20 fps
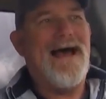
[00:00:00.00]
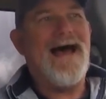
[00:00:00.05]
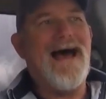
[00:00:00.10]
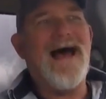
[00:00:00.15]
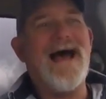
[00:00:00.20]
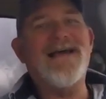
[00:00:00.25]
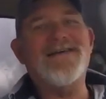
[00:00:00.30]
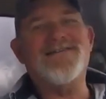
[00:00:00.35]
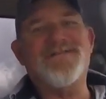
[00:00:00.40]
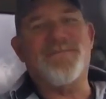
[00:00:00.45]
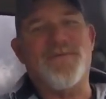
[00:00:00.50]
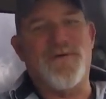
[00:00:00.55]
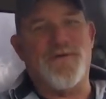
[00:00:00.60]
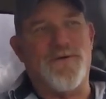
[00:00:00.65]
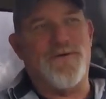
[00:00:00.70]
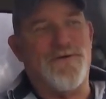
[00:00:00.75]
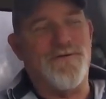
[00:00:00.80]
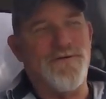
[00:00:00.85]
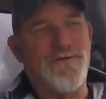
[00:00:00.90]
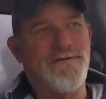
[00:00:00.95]

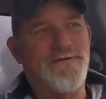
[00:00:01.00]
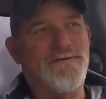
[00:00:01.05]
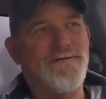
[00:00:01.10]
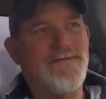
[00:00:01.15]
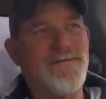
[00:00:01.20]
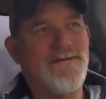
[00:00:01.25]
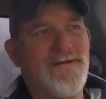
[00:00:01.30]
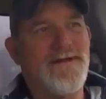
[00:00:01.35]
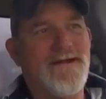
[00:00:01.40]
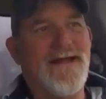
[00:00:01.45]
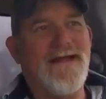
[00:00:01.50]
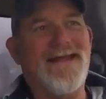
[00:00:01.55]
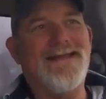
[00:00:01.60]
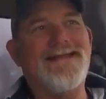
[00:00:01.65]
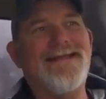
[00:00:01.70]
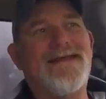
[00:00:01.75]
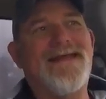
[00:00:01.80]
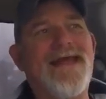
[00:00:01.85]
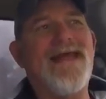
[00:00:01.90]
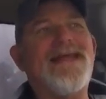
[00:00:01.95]
hospital
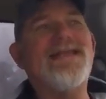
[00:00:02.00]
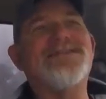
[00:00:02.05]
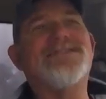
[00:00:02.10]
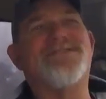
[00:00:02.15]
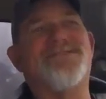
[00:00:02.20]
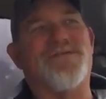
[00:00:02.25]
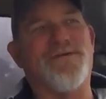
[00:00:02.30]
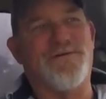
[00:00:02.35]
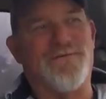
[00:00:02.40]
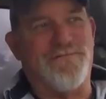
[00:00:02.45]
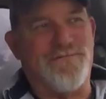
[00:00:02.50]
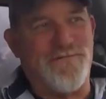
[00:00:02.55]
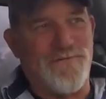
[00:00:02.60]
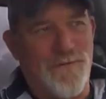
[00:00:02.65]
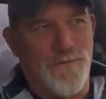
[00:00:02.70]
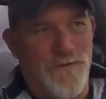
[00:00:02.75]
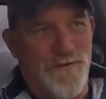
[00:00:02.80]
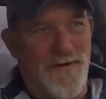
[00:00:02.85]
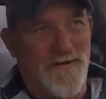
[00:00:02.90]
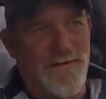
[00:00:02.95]
in Gainesville,
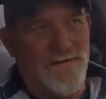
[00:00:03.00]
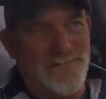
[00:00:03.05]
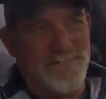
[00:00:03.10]
Florida.